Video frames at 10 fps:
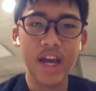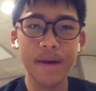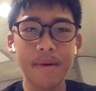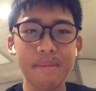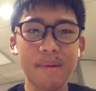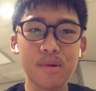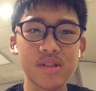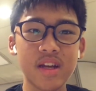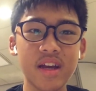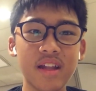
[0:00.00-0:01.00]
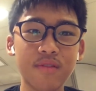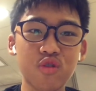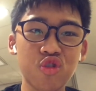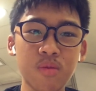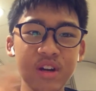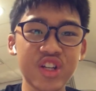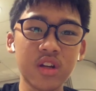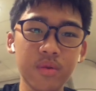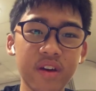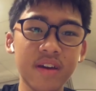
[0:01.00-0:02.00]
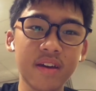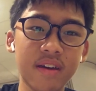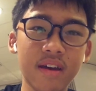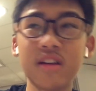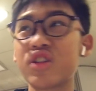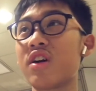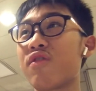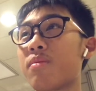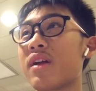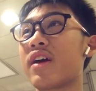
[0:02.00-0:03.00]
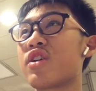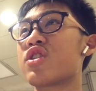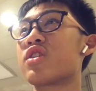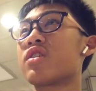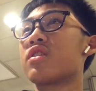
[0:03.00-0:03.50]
And my mom was there and I had to throw my shirt away and get a shirt out of the luggage.